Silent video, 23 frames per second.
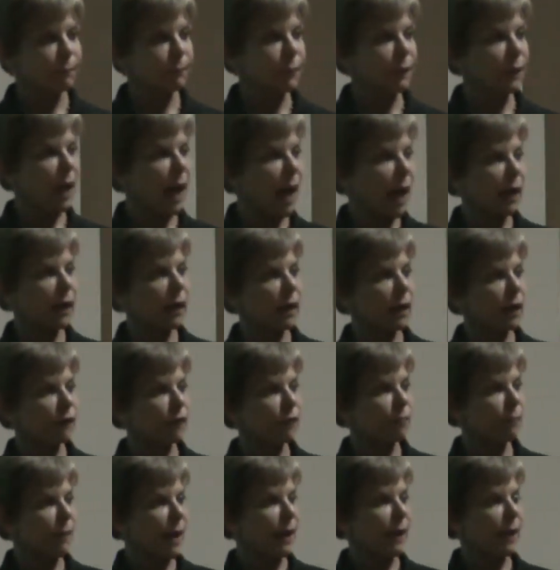block of
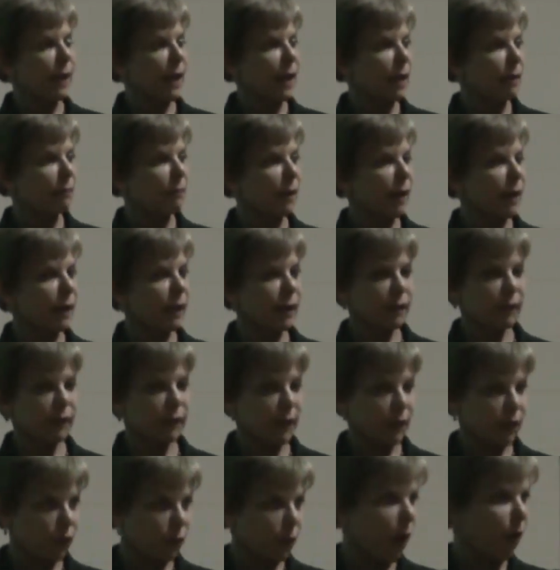Medicaid money and
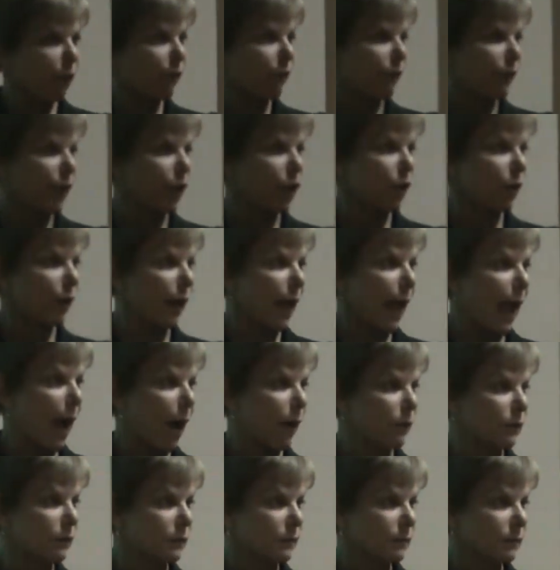said, you all figure it out.